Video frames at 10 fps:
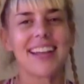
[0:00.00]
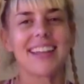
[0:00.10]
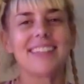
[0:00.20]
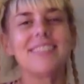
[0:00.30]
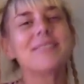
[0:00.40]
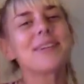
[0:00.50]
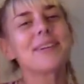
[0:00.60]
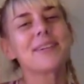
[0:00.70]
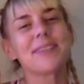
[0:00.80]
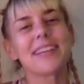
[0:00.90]
And you
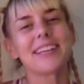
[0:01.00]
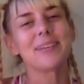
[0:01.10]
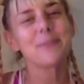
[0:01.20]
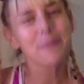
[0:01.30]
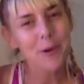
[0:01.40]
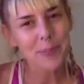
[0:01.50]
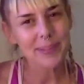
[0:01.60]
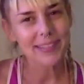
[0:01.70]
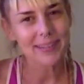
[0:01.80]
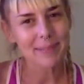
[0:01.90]
know that you've
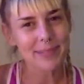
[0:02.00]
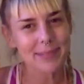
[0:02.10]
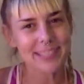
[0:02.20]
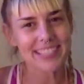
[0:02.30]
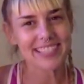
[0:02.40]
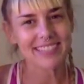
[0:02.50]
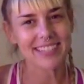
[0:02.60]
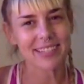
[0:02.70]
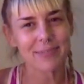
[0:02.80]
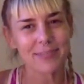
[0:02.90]
opened up to
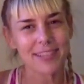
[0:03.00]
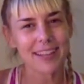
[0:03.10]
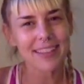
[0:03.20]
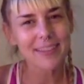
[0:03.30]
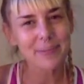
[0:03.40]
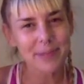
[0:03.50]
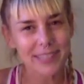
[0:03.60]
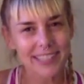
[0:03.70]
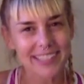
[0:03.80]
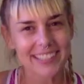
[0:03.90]
receiving, you've done the
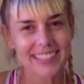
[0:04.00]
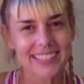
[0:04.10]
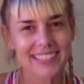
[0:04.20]
work.